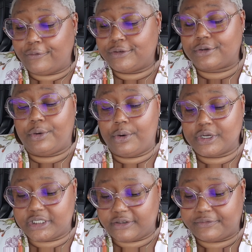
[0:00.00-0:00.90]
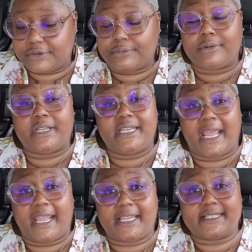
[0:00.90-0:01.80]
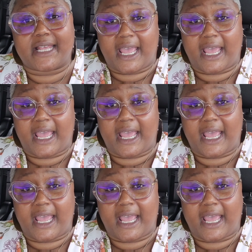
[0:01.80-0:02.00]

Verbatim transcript: over the course of three days.